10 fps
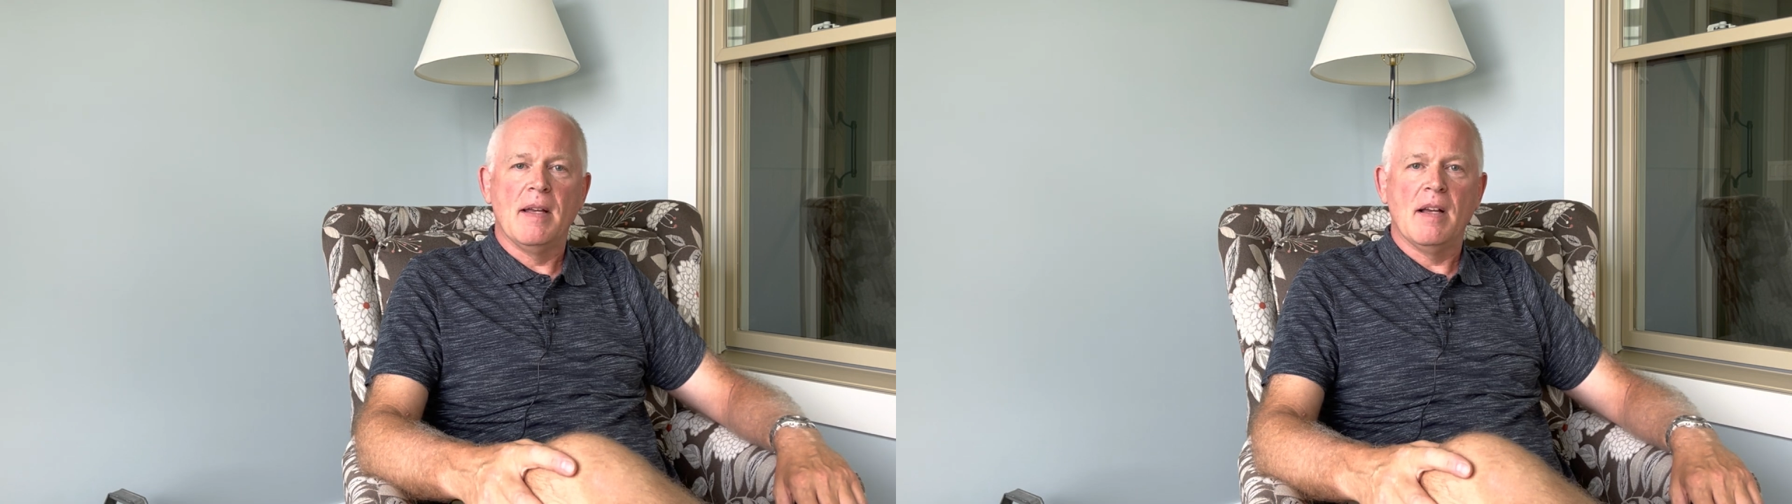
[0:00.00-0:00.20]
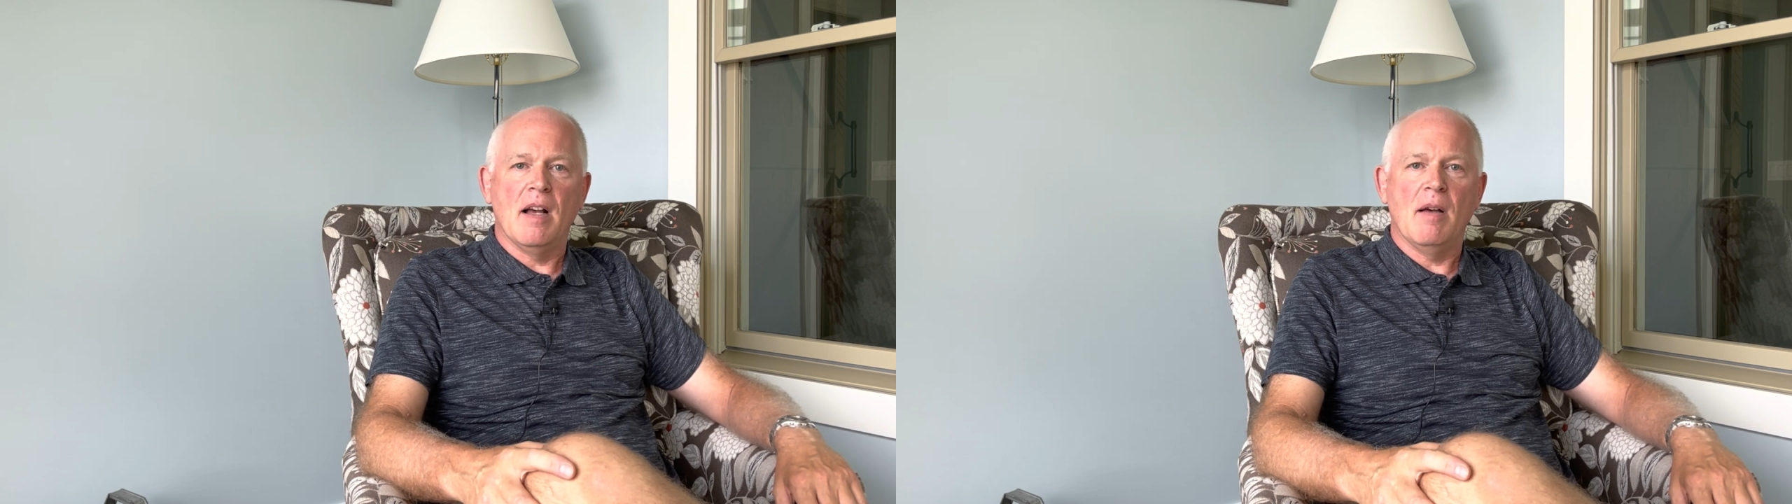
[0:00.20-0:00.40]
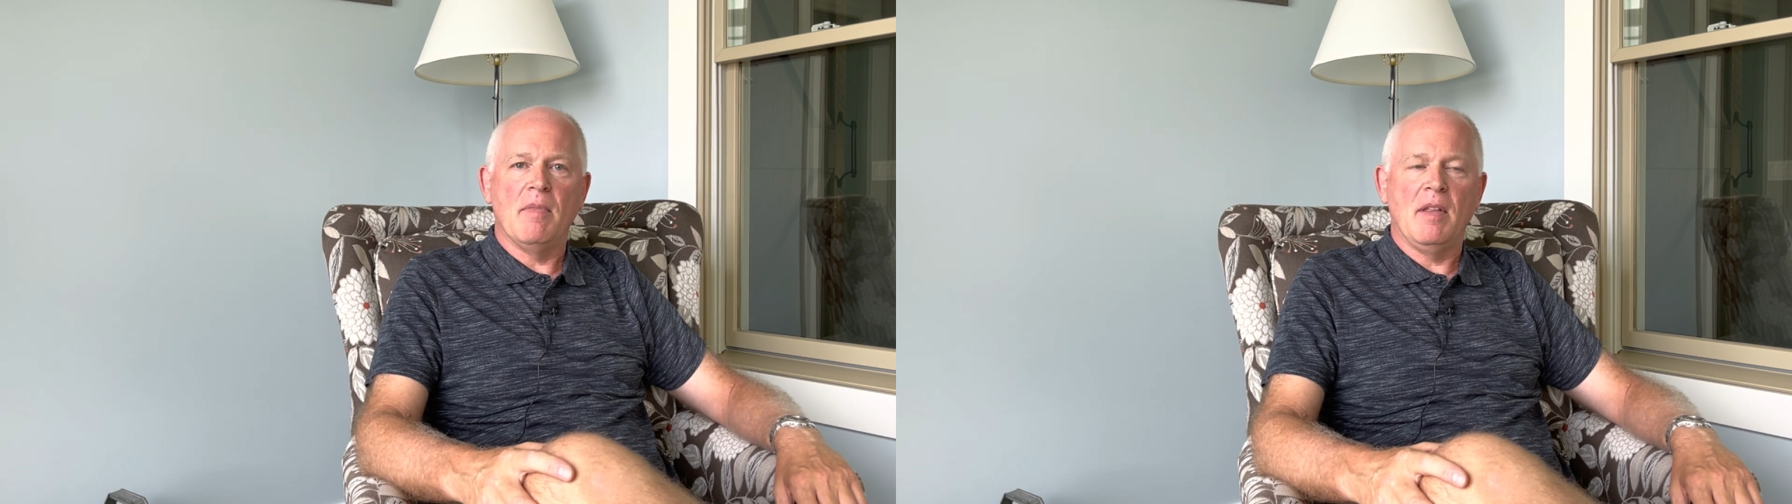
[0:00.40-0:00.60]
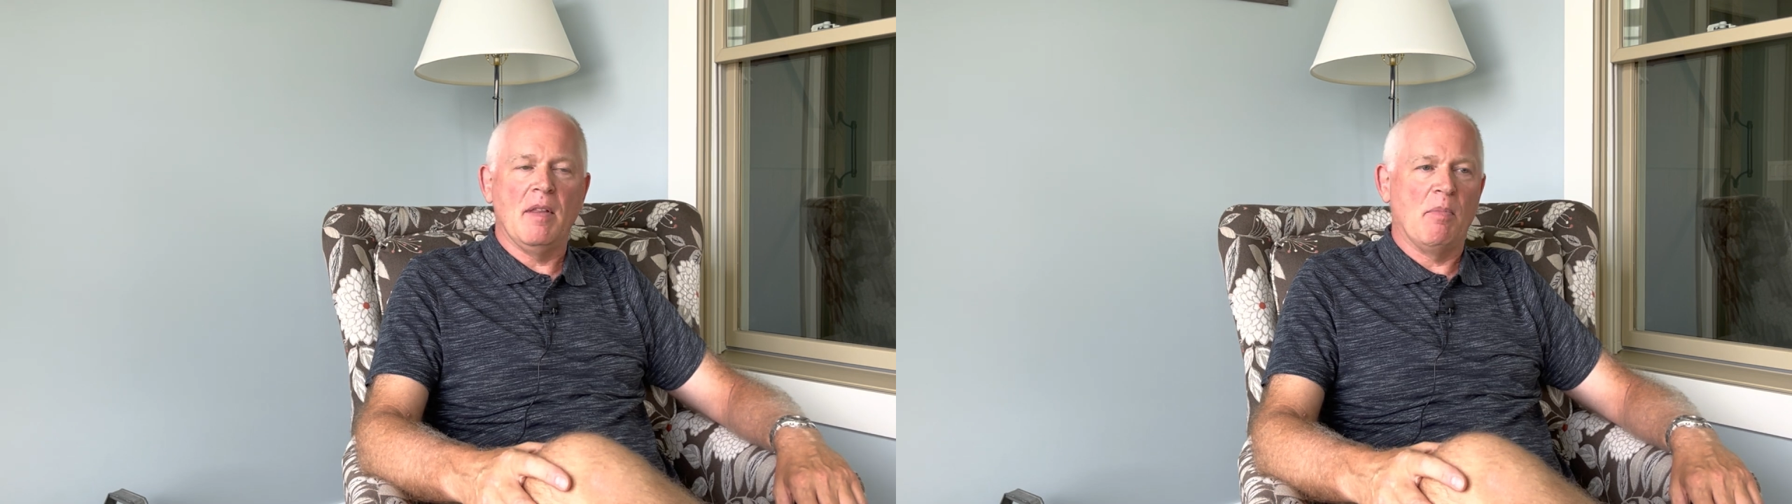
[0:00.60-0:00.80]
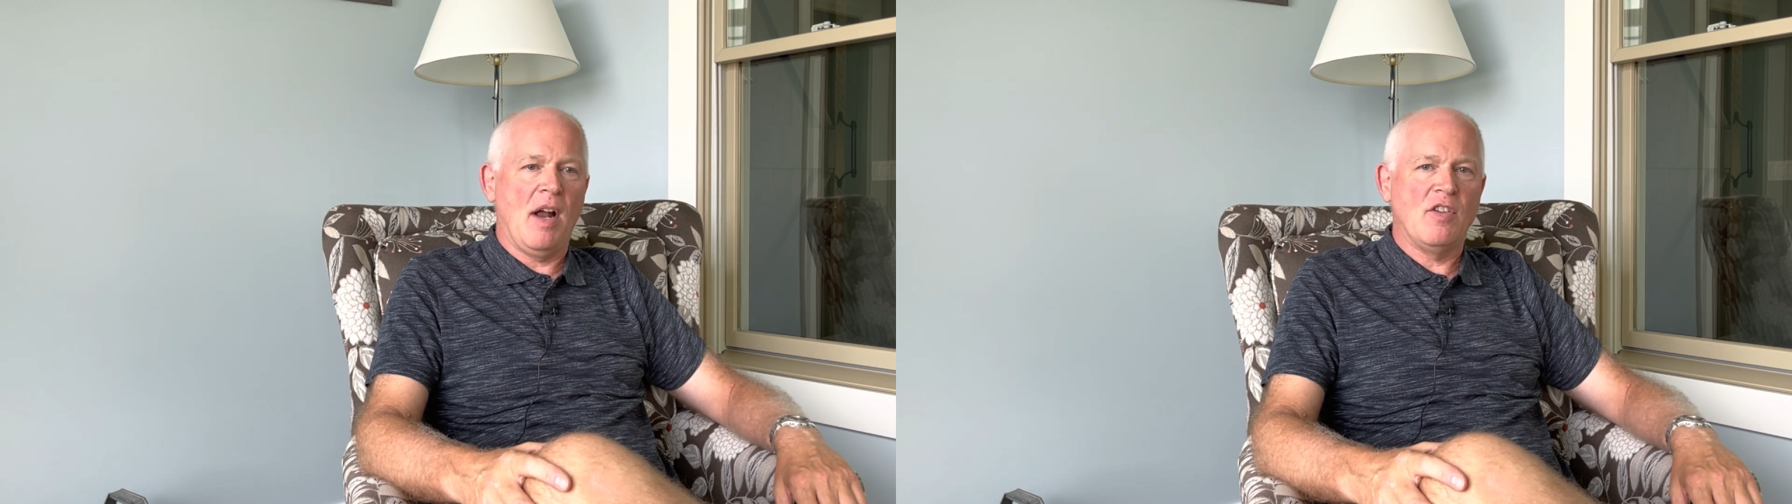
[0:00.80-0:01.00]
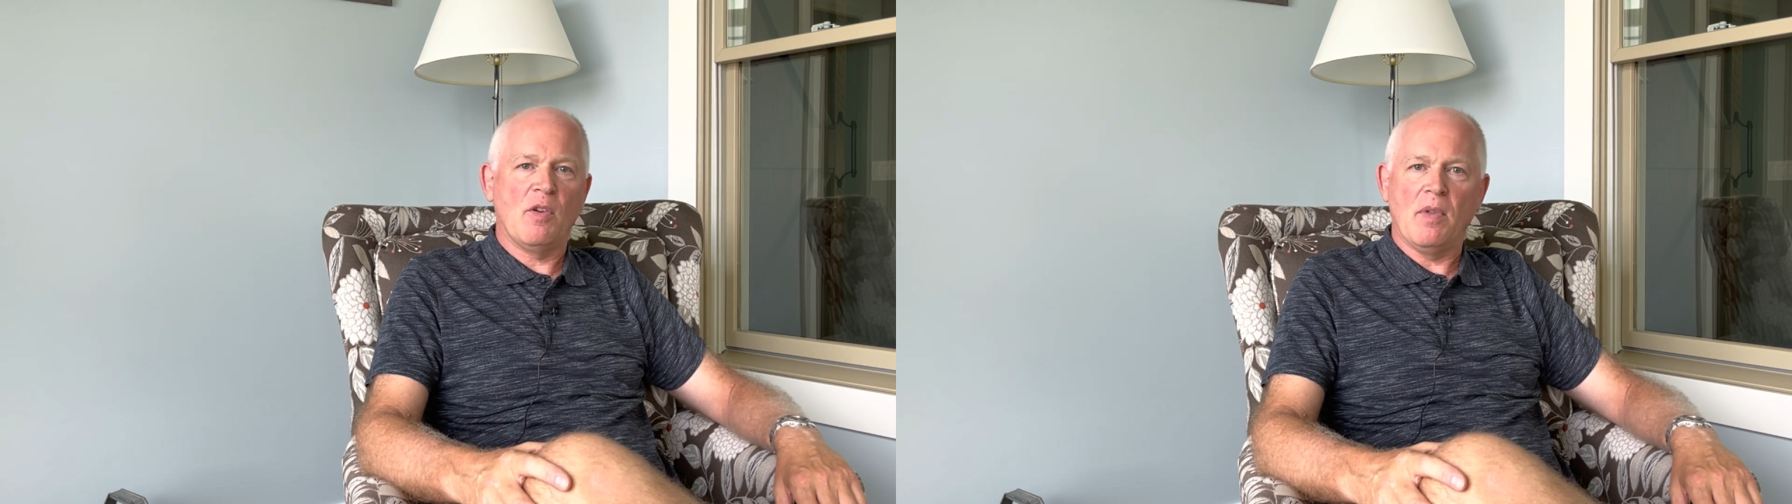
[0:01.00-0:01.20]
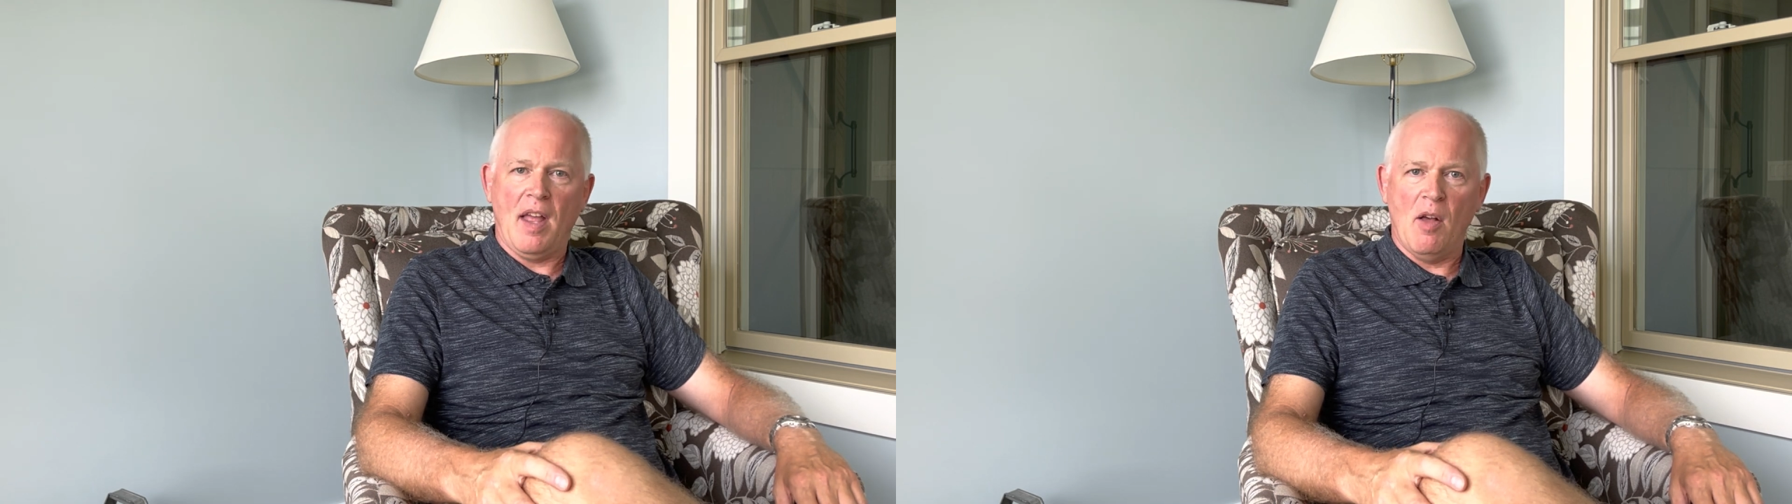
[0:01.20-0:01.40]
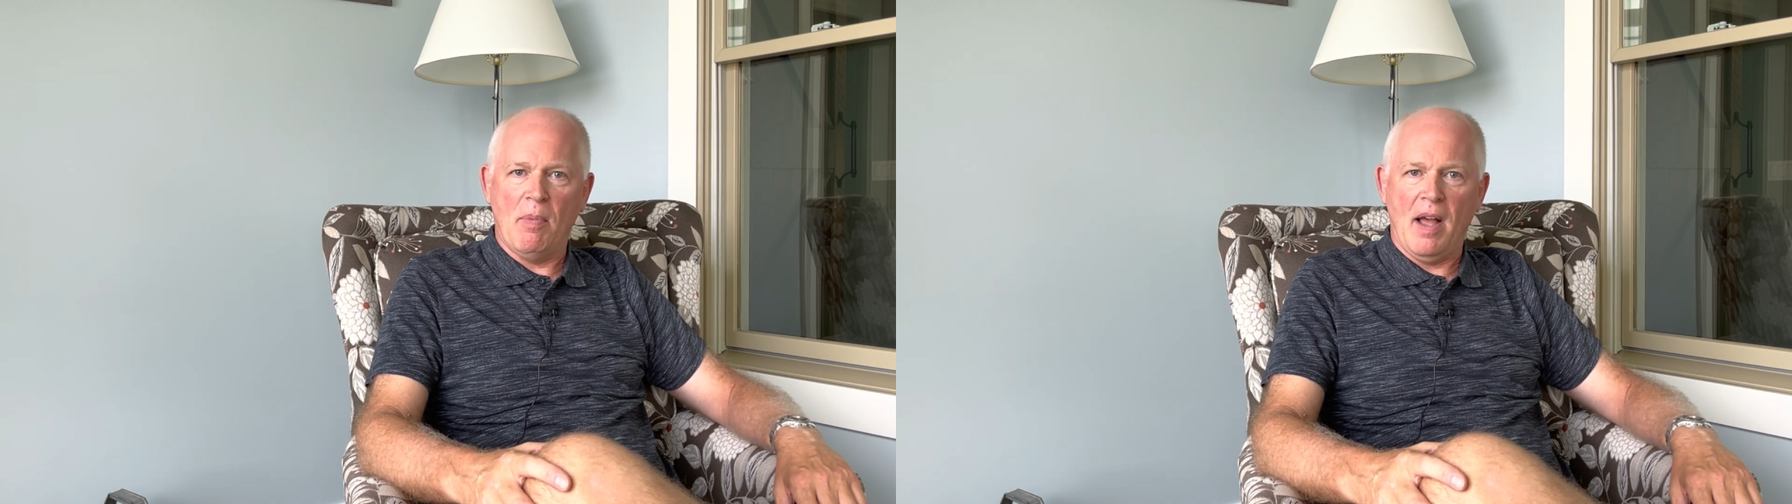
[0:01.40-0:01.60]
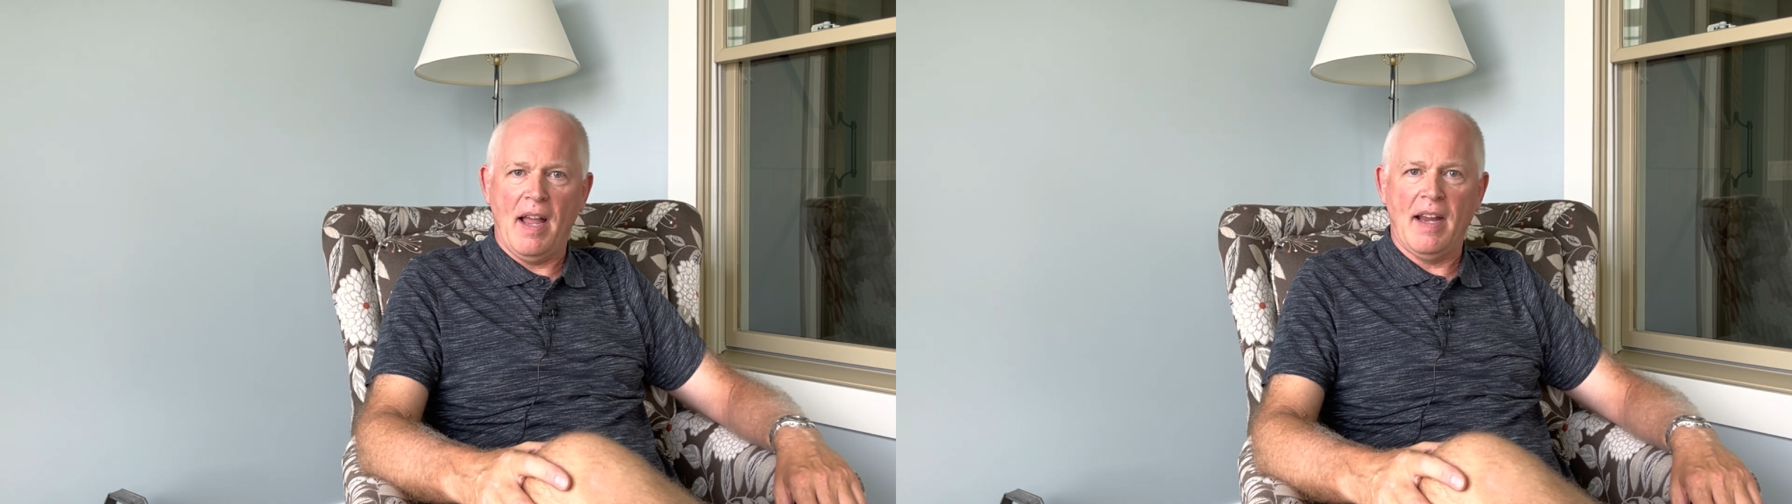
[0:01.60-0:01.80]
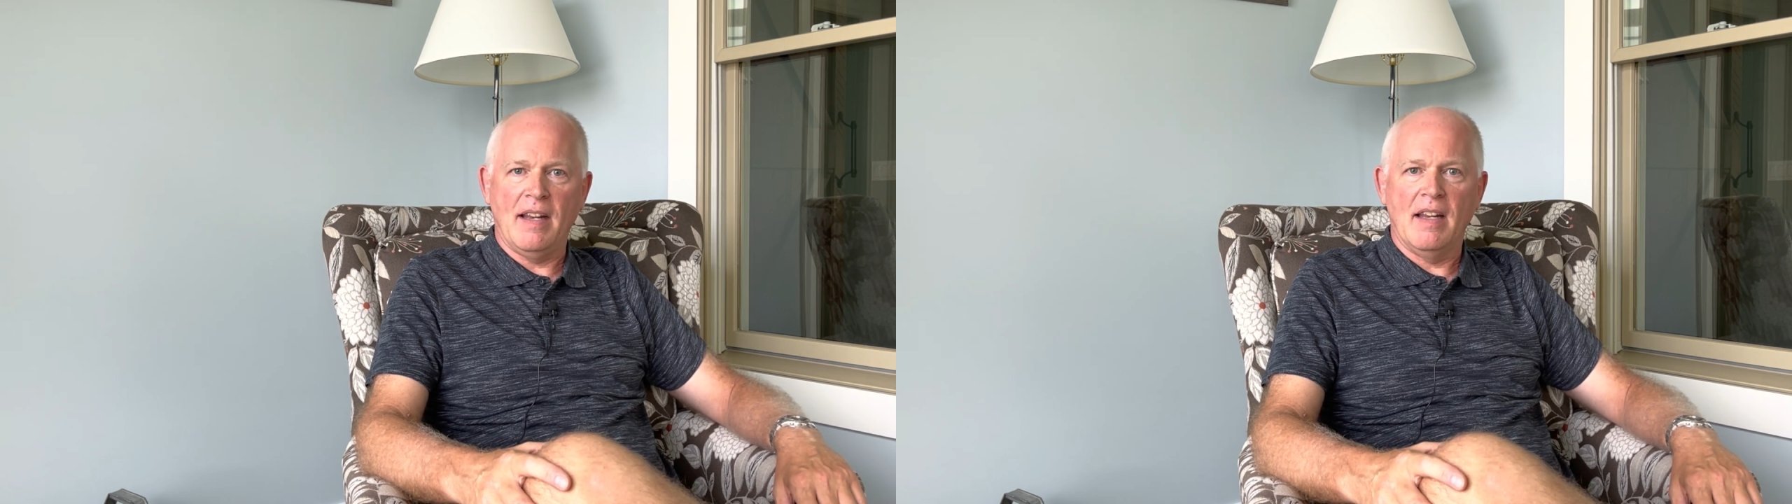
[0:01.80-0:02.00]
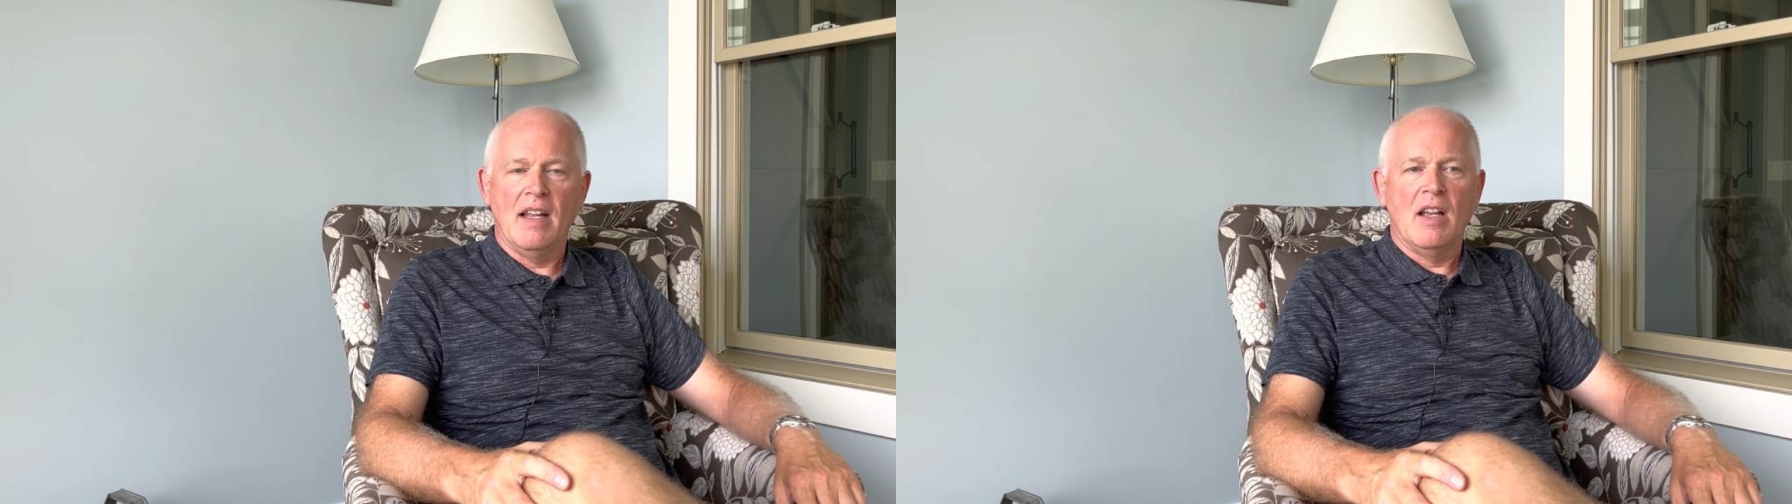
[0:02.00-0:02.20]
The project with Alpine